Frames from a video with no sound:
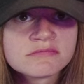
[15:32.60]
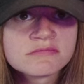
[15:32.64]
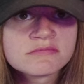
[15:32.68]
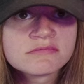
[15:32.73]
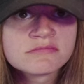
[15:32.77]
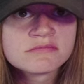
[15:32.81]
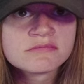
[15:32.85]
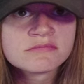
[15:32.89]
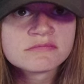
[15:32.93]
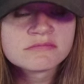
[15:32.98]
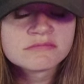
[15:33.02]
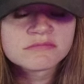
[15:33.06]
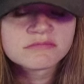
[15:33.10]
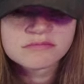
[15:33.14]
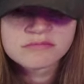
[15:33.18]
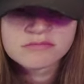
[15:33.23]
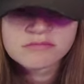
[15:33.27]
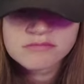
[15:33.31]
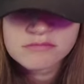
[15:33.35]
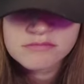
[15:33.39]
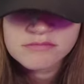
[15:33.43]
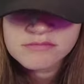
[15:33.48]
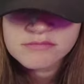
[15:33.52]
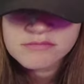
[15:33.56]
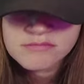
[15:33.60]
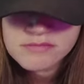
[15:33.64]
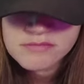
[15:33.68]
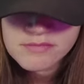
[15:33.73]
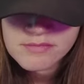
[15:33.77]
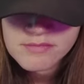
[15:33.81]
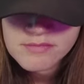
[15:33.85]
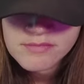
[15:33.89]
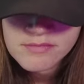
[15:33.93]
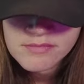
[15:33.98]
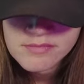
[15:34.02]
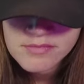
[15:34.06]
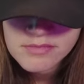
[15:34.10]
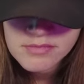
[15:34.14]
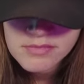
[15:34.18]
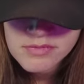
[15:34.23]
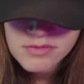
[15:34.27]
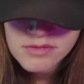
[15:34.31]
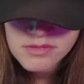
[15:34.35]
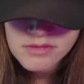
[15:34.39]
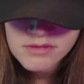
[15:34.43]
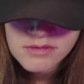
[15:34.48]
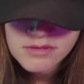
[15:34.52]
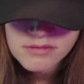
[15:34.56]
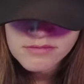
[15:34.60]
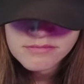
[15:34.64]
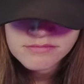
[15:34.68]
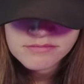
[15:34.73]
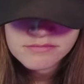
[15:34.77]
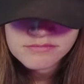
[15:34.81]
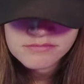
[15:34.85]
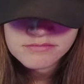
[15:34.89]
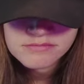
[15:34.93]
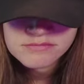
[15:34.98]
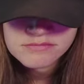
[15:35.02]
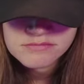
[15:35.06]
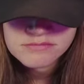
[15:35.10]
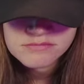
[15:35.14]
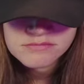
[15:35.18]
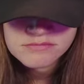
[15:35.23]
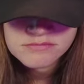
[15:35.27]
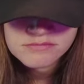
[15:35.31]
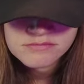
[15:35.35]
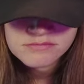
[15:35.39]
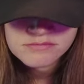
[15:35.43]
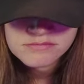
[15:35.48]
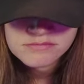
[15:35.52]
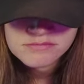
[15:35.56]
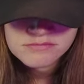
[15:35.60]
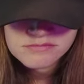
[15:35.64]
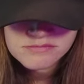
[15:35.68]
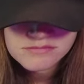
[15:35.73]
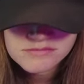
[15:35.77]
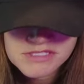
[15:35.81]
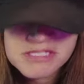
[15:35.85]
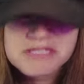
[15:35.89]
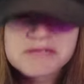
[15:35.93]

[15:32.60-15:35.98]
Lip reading: The person shown says nothing.